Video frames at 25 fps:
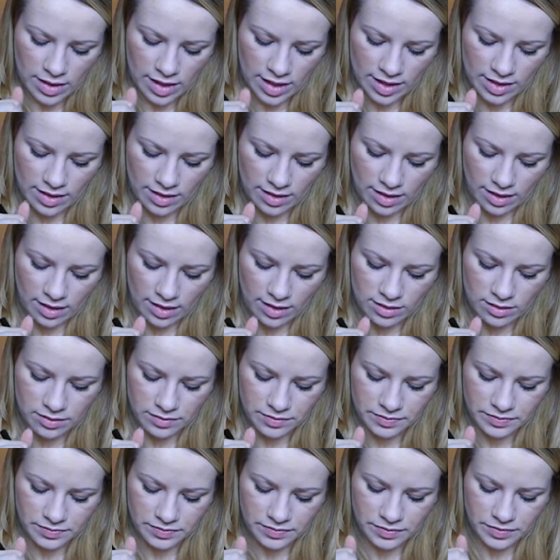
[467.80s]
Oh, I like
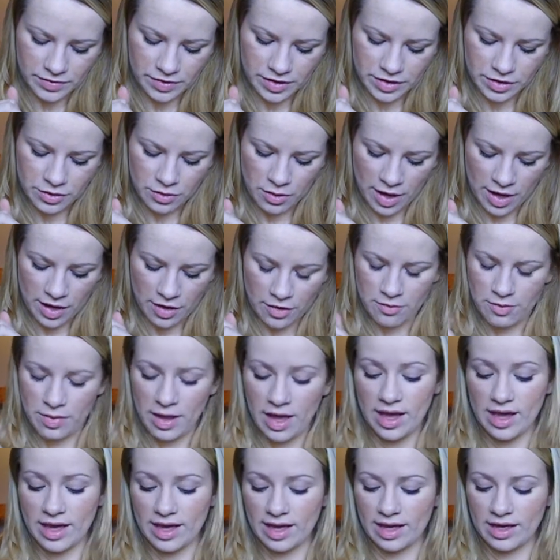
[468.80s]
that. It's quite
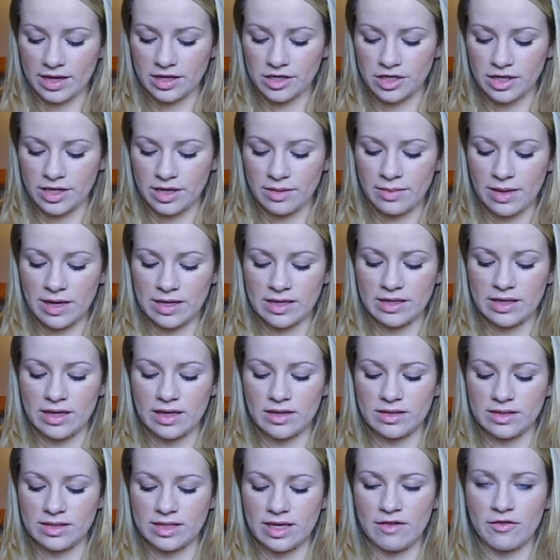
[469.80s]
opaque actually compared
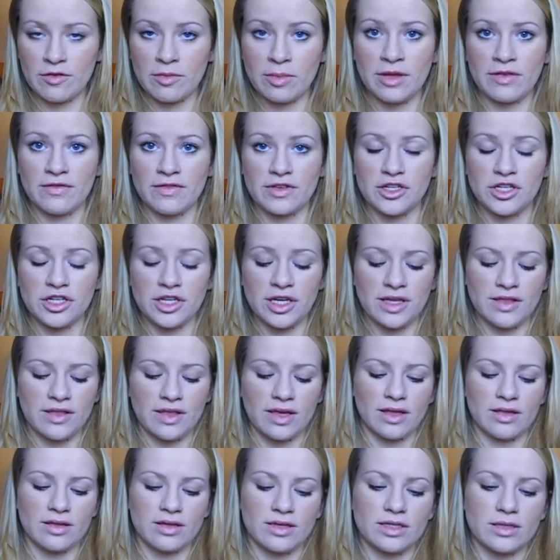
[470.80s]
to the others. They have a bit of a
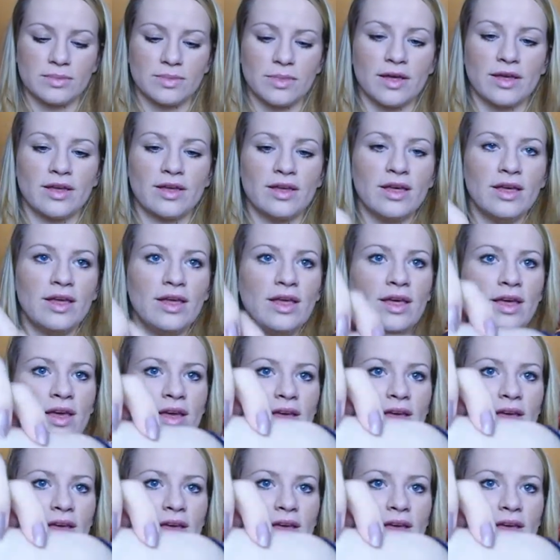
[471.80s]
sheen, the others, but